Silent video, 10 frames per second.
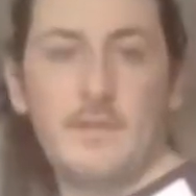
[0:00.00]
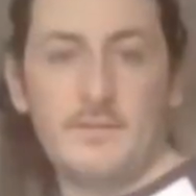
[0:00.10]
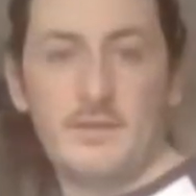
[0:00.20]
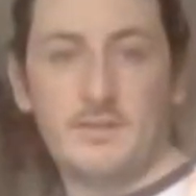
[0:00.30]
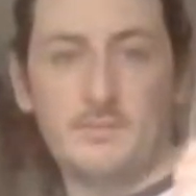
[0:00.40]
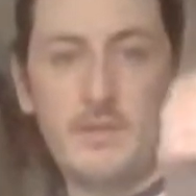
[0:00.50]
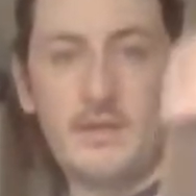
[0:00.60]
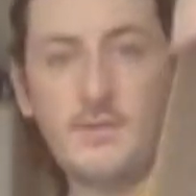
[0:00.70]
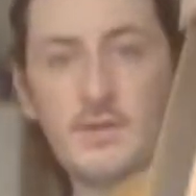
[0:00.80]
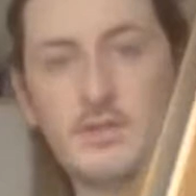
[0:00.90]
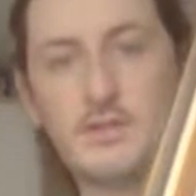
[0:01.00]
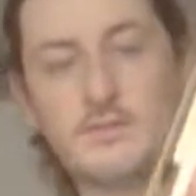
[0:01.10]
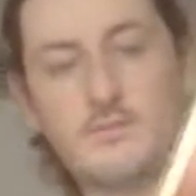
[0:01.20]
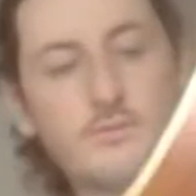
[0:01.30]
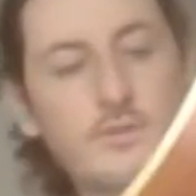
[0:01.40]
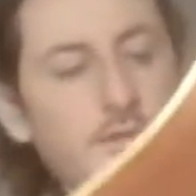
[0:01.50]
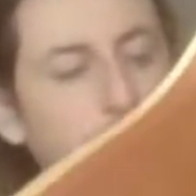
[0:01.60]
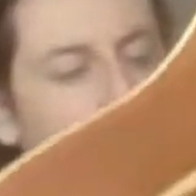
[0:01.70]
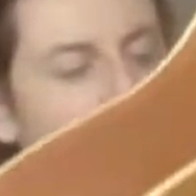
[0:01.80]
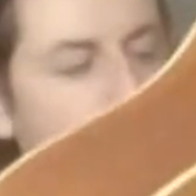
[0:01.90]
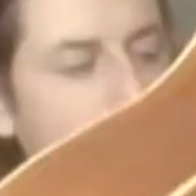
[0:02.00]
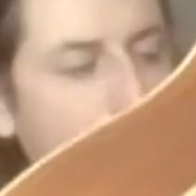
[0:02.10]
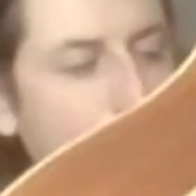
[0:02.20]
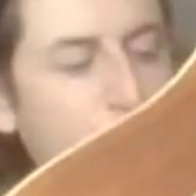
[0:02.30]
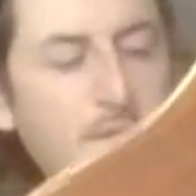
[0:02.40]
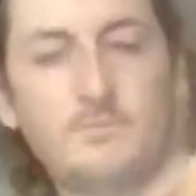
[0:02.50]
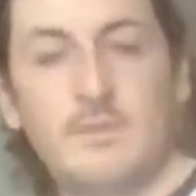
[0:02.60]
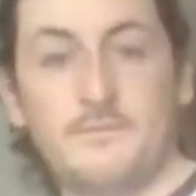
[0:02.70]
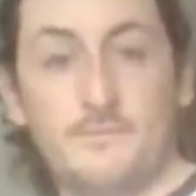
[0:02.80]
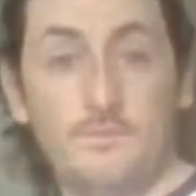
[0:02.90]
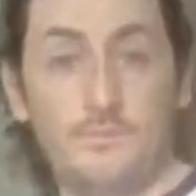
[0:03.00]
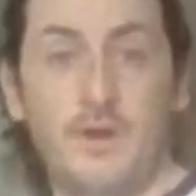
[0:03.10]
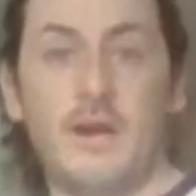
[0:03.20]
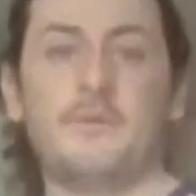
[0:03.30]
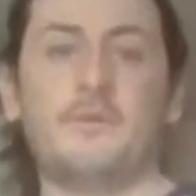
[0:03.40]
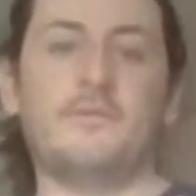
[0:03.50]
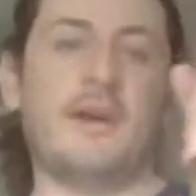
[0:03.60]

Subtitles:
other 12 string, Primal in